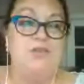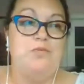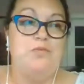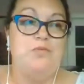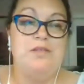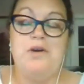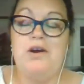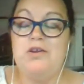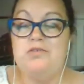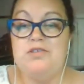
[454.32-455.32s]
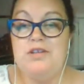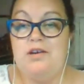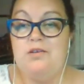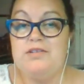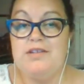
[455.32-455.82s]
know, one of the mottos
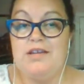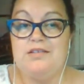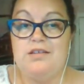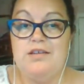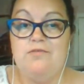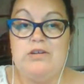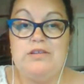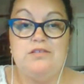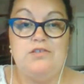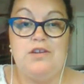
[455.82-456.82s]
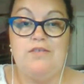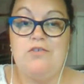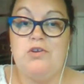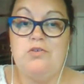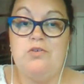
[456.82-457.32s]
that I always like to leave with is you never
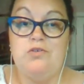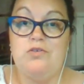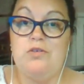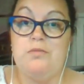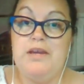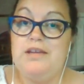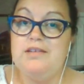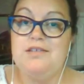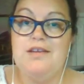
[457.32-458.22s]
know who you're going to meet.